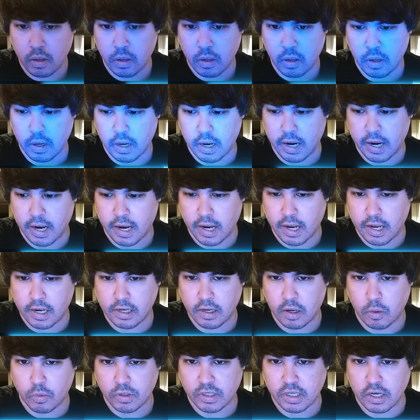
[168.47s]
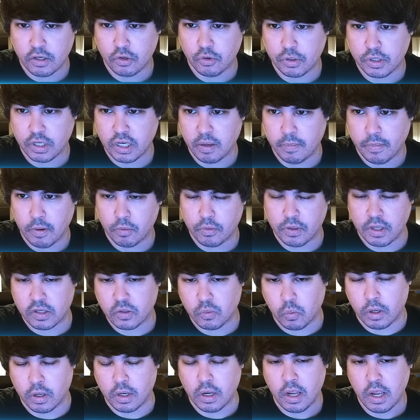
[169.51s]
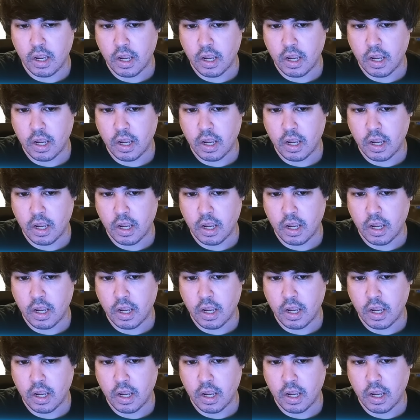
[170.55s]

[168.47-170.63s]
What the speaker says: And what's interesting about this one